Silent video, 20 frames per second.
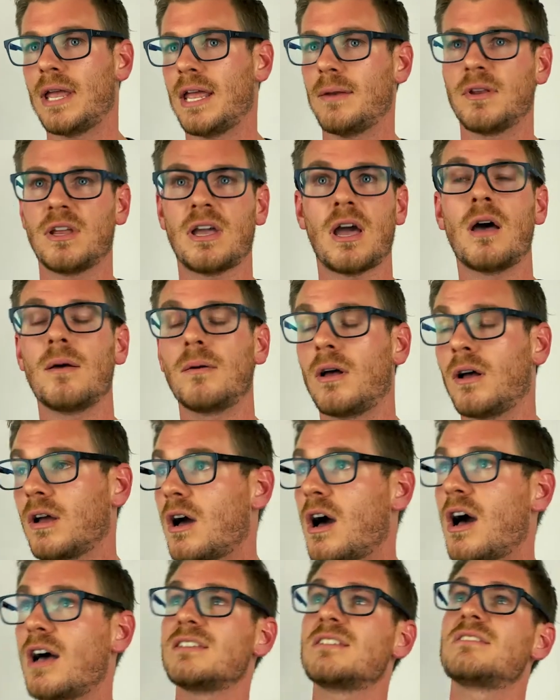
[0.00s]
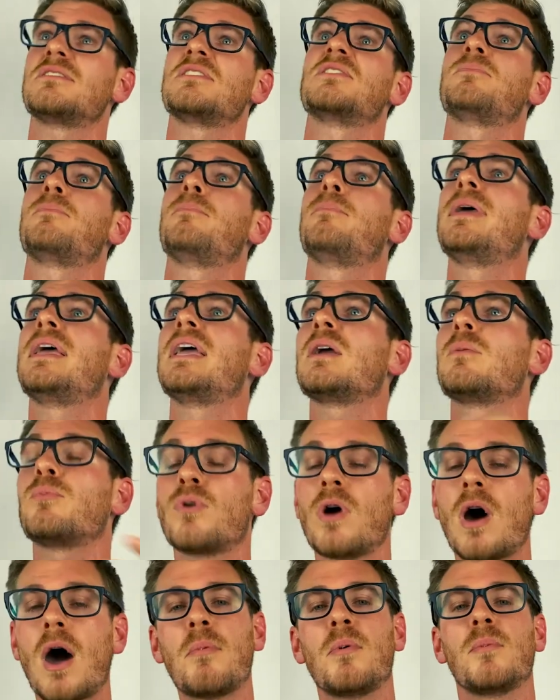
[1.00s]
It causes this big
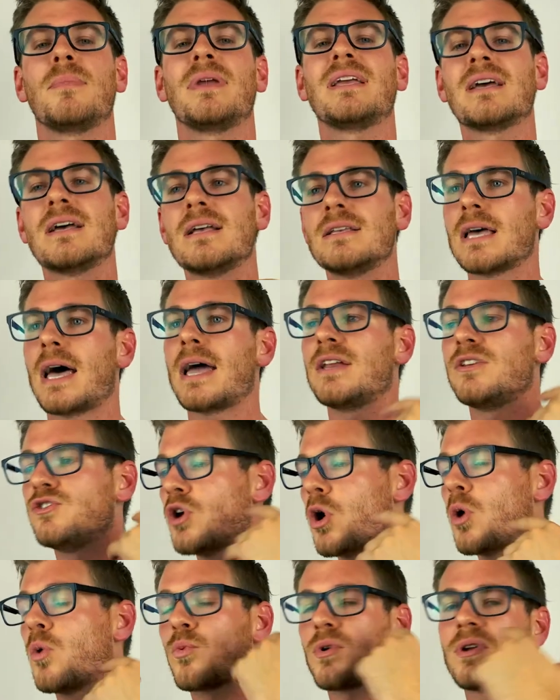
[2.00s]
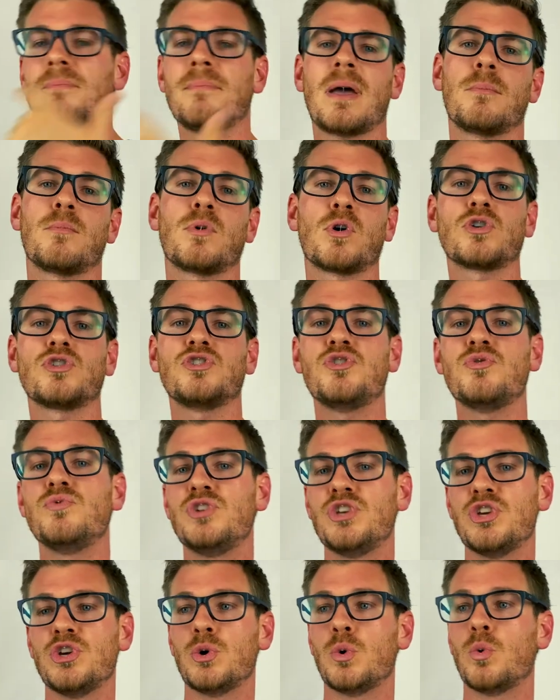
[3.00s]
problem because I don't remember to
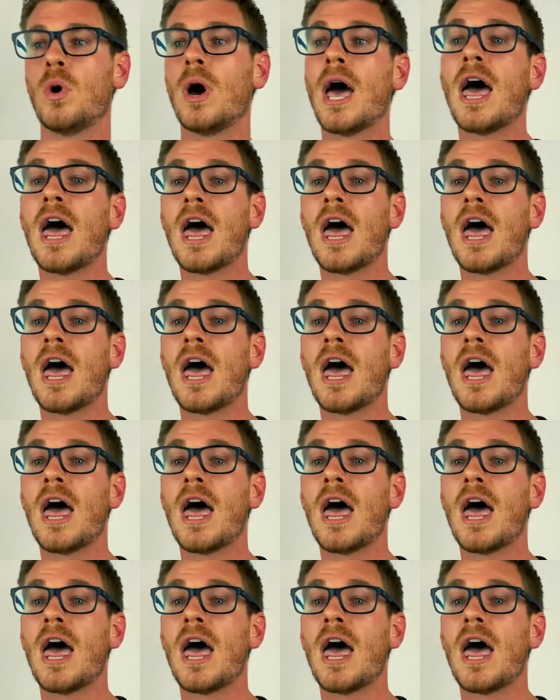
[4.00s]
do